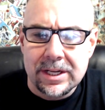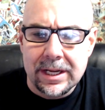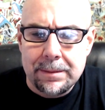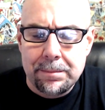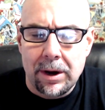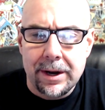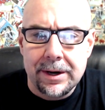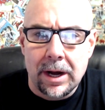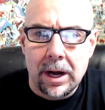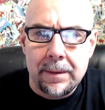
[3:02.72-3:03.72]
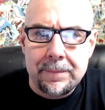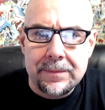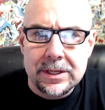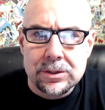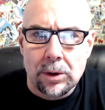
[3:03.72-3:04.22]
in, but
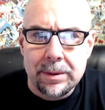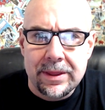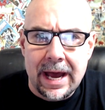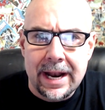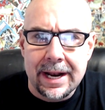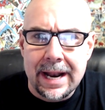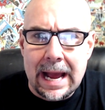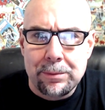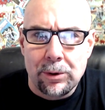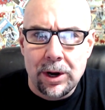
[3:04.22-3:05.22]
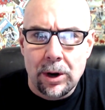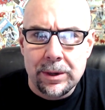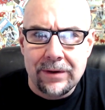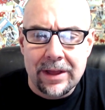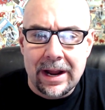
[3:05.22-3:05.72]
he told me that at a 9.0, he'd
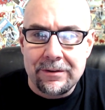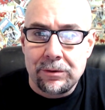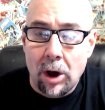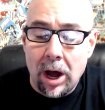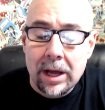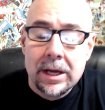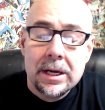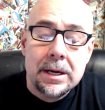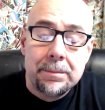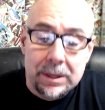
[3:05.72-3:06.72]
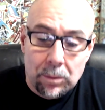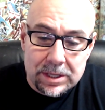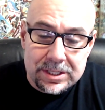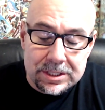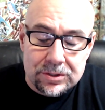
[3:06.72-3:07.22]
rather have it raw. But he was
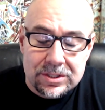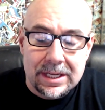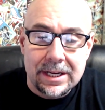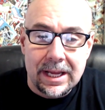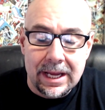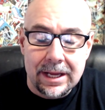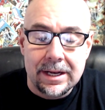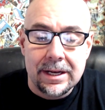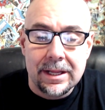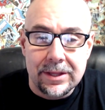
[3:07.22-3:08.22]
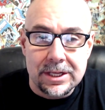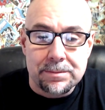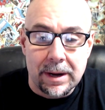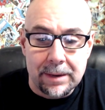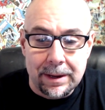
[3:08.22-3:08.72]
interested in the
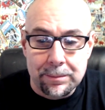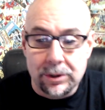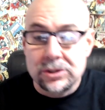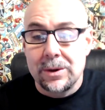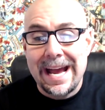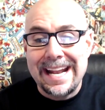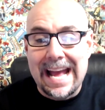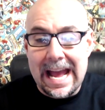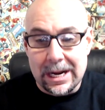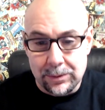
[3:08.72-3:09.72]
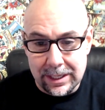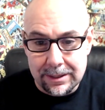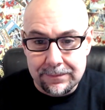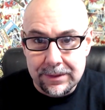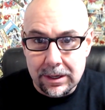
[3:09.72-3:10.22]
Spider-Man book, so I had equity,
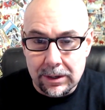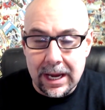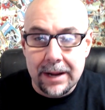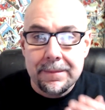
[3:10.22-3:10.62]
okay?